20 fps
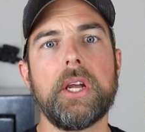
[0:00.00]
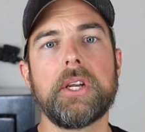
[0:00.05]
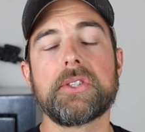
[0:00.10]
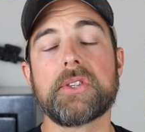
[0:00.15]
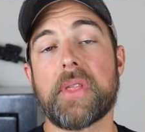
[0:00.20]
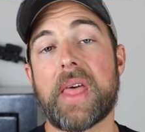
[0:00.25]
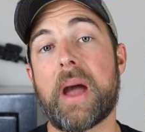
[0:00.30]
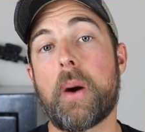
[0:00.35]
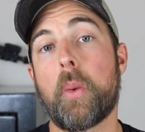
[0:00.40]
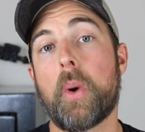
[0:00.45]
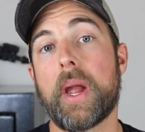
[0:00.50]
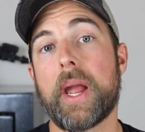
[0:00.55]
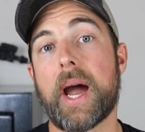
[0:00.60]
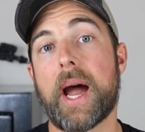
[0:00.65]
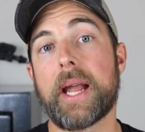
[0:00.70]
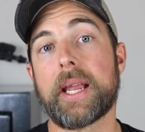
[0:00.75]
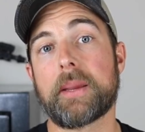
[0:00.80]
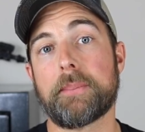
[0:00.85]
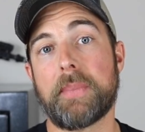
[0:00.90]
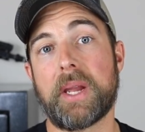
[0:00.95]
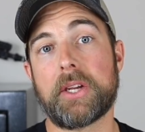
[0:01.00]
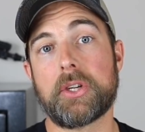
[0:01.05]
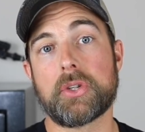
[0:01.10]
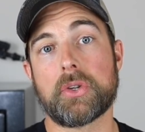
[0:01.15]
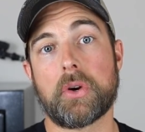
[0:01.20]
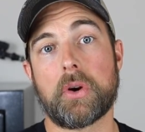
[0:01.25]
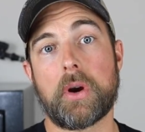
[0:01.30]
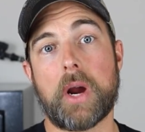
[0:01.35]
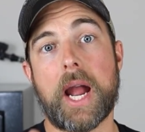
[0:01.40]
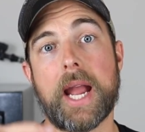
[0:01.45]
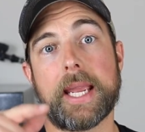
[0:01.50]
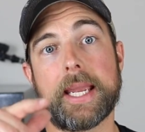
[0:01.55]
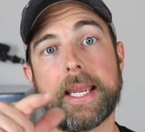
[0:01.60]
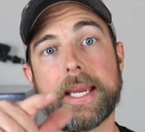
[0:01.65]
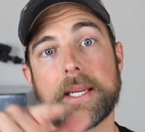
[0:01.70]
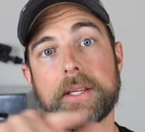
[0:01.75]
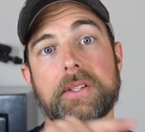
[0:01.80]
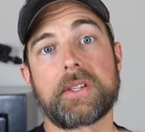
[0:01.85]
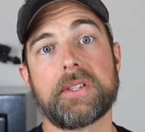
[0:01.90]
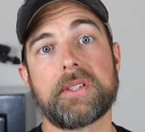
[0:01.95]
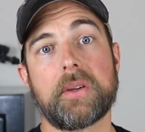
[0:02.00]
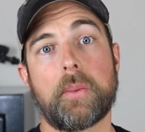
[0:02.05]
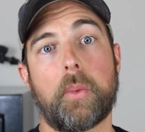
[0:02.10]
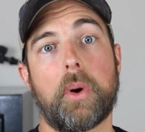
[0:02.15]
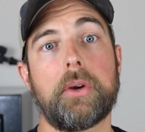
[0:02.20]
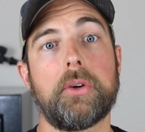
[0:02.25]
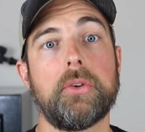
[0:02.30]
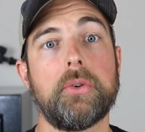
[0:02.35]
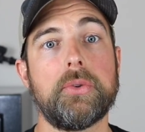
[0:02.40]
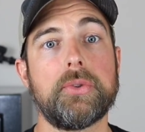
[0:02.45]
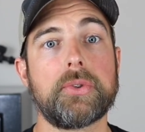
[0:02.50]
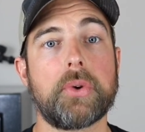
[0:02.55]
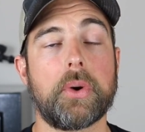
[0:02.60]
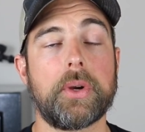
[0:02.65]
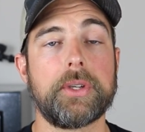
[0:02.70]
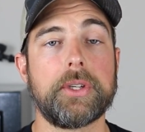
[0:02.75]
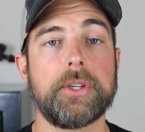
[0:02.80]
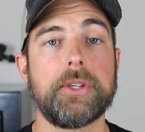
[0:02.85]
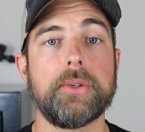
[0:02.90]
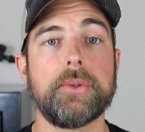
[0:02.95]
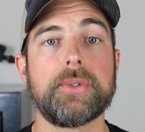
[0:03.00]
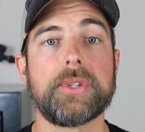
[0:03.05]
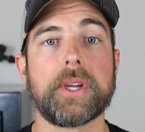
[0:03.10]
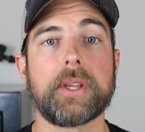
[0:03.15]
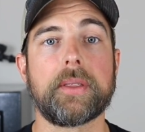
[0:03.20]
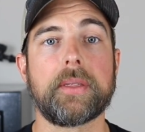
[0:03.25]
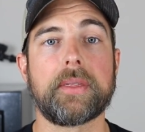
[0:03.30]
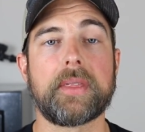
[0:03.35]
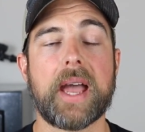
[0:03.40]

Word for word: so that way I can make sure I get it to someone who's going to use it.